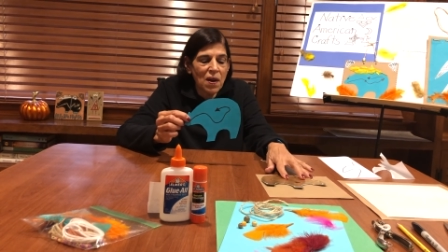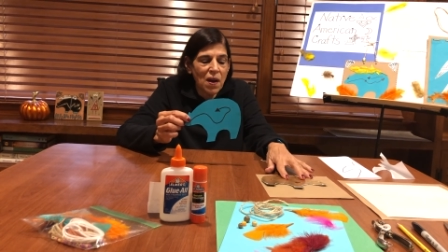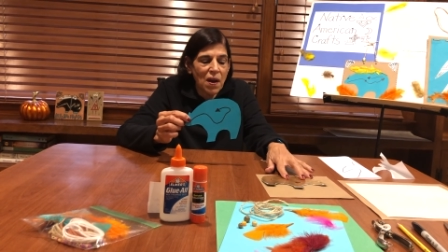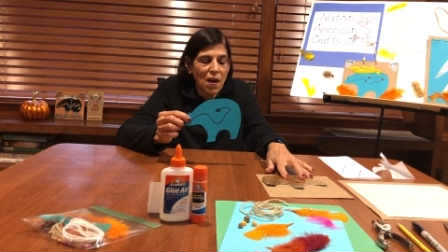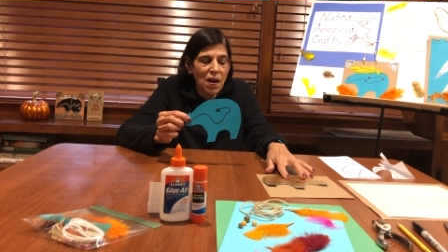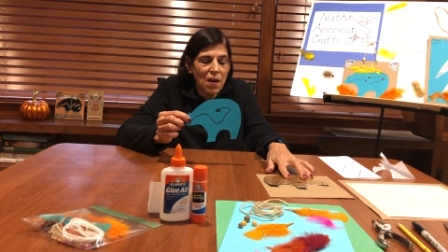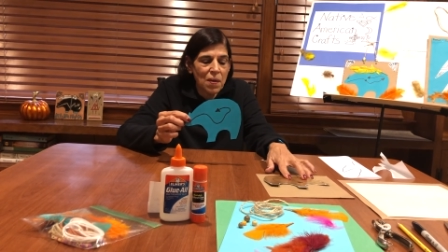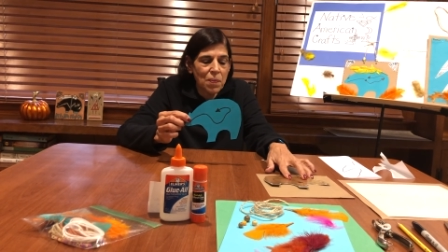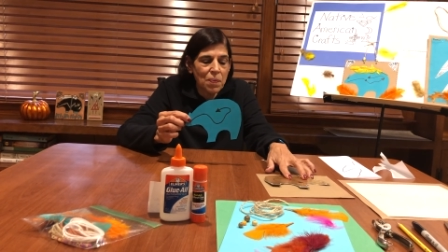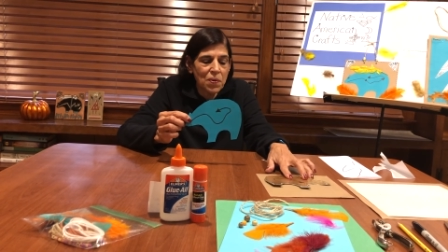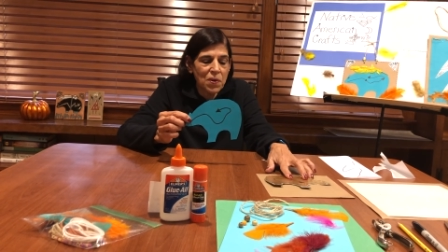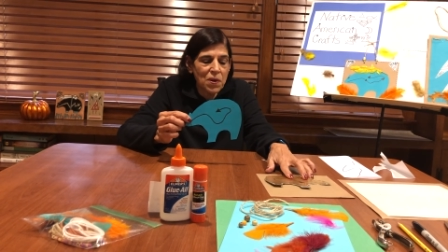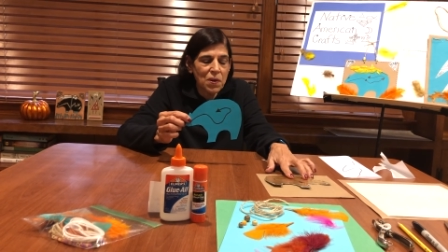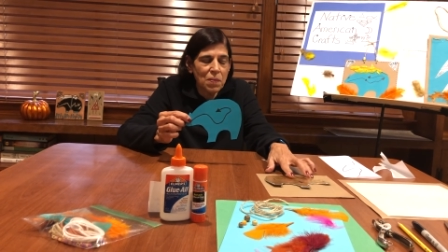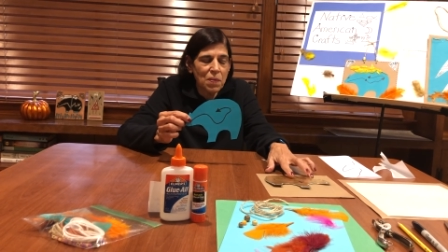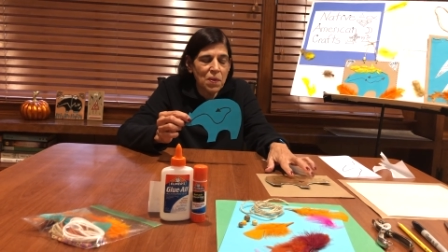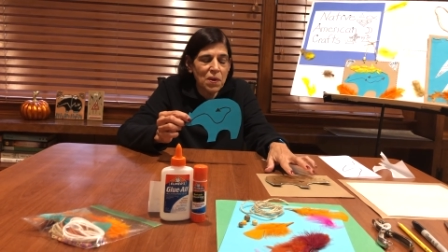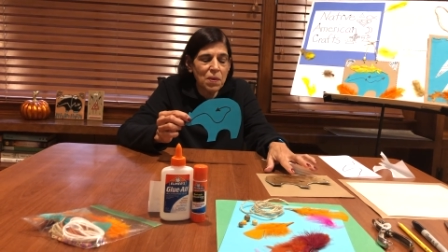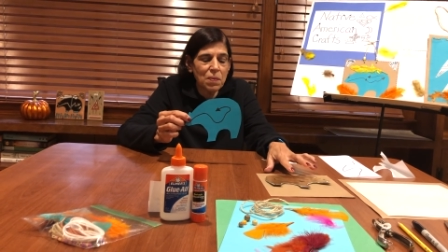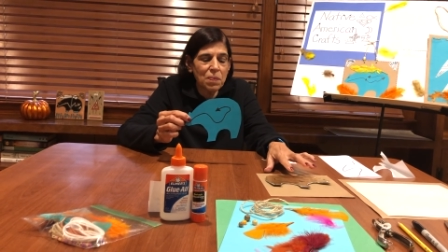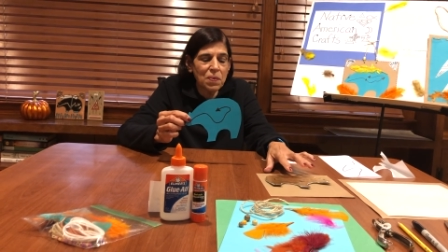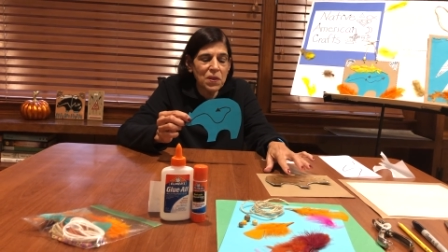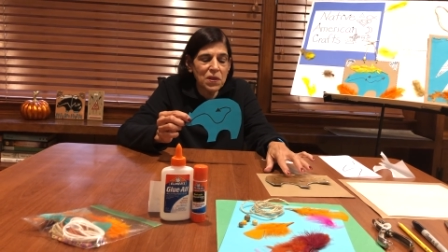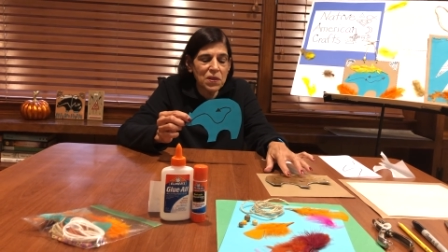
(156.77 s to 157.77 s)
I put him on
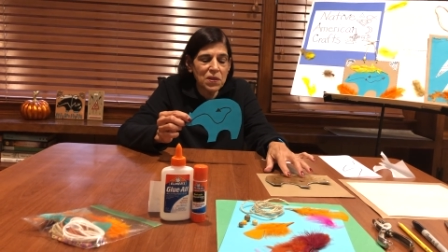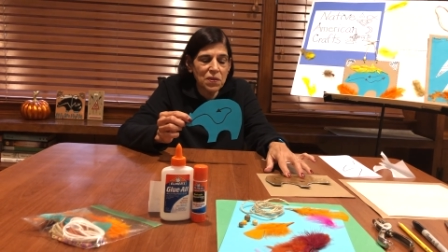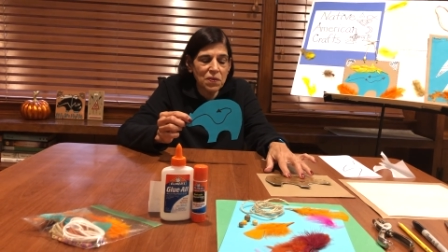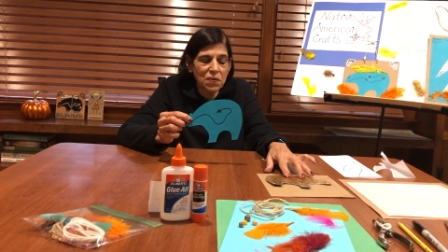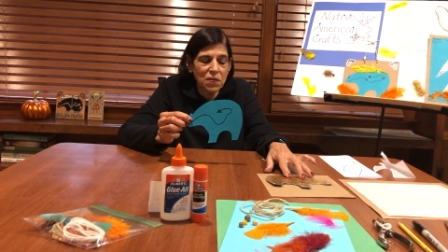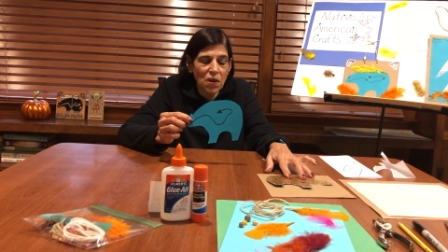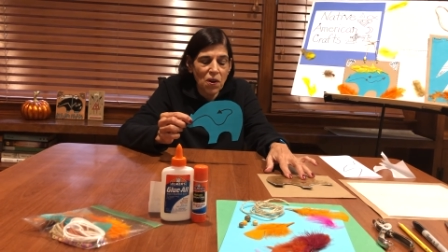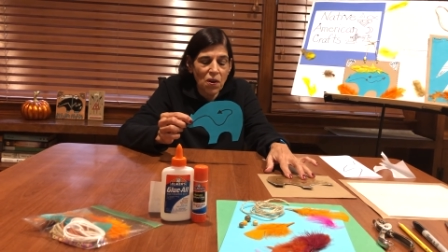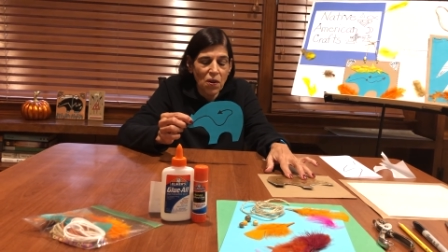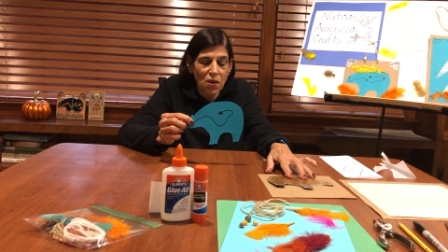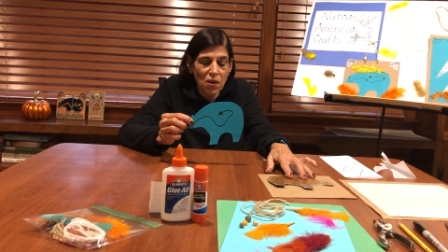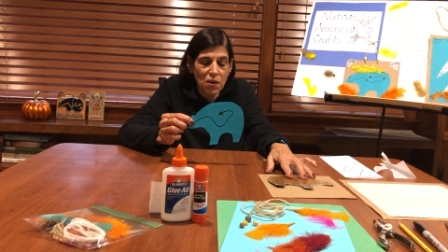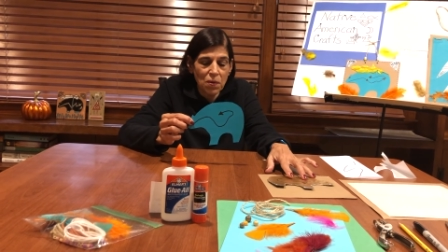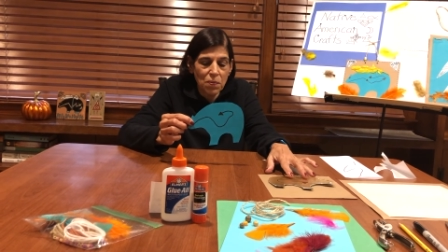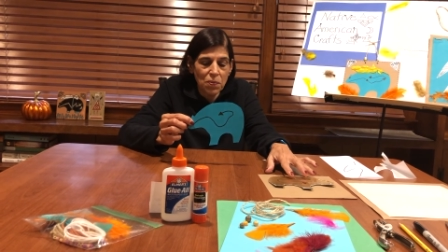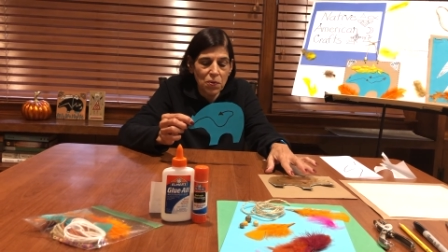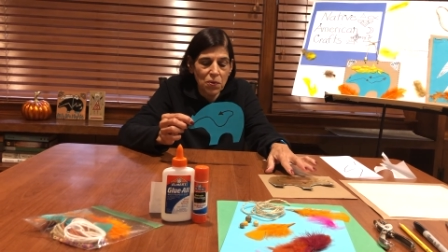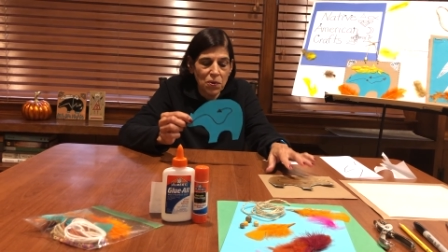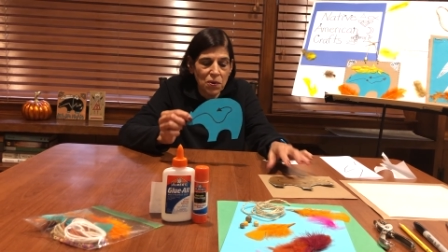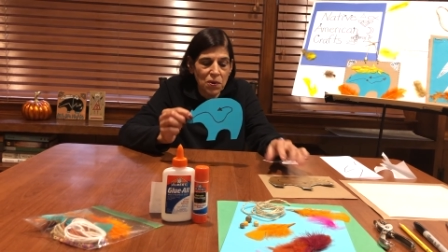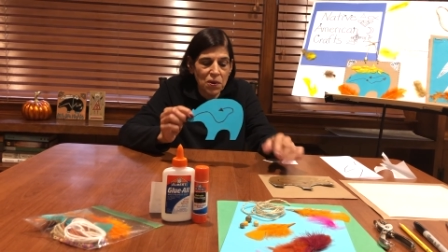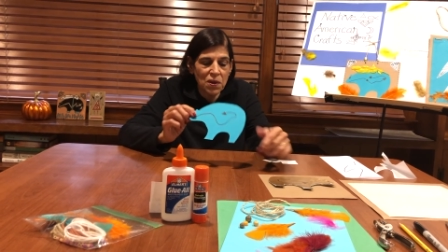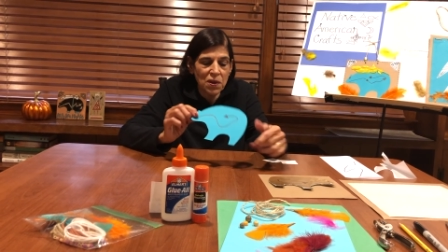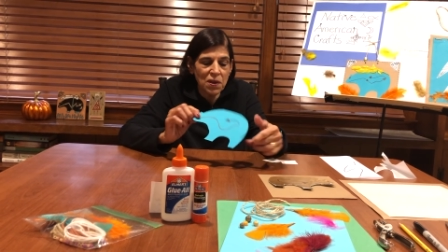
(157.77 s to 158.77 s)
a piece of
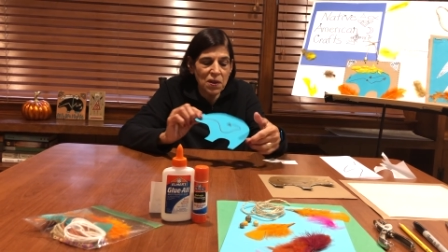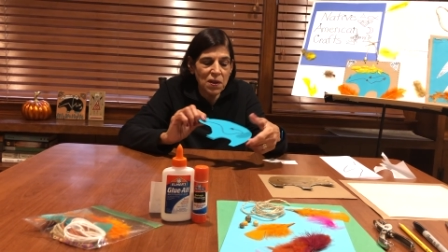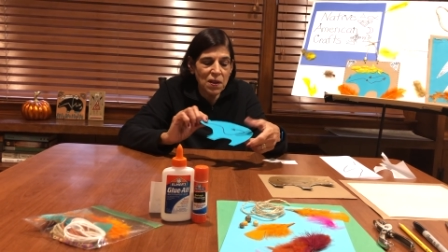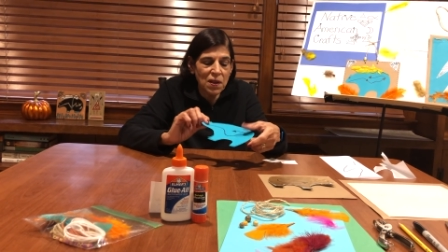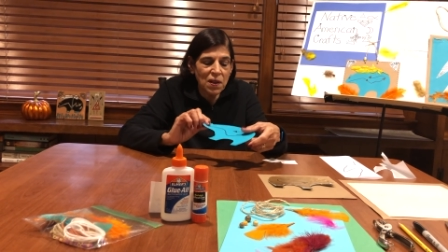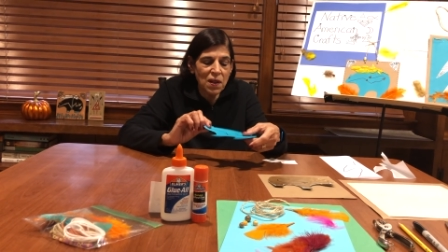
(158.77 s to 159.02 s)
cardboard,